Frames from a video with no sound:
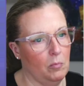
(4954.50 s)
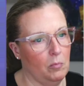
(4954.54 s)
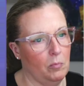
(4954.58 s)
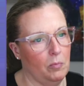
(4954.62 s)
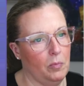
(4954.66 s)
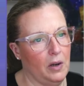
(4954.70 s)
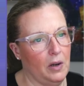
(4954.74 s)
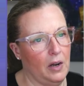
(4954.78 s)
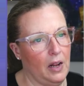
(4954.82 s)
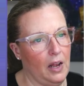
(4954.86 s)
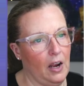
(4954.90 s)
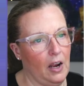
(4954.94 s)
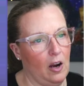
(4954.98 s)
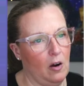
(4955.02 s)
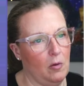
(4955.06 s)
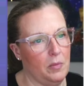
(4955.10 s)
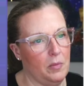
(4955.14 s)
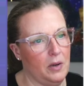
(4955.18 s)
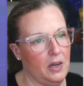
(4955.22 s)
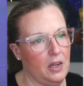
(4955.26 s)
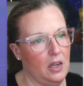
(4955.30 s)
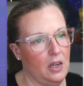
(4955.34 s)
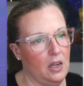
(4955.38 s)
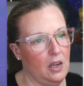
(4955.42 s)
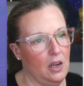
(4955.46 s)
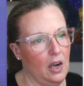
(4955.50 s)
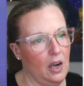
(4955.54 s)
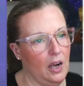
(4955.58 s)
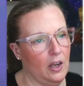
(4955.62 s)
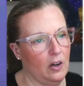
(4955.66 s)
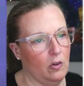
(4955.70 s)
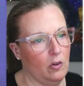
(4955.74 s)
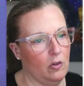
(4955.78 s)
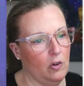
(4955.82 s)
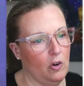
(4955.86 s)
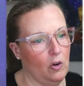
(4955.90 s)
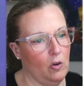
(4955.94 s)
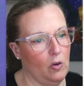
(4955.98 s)
But how many? I
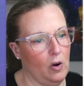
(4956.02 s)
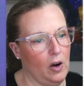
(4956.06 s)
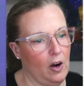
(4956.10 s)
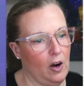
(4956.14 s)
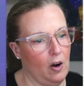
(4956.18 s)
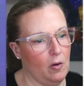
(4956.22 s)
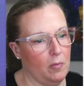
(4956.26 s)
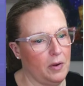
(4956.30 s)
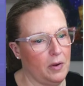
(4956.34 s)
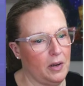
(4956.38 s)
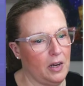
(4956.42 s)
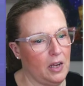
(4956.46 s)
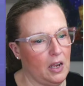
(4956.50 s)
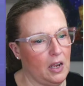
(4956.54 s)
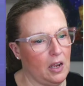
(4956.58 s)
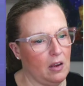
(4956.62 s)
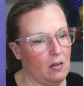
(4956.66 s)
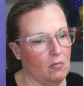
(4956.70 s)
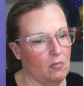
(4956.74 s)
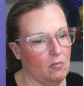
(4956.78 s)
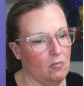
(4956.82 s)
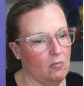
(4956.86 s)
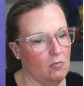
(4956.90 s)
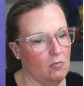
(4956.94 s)
don't know how many.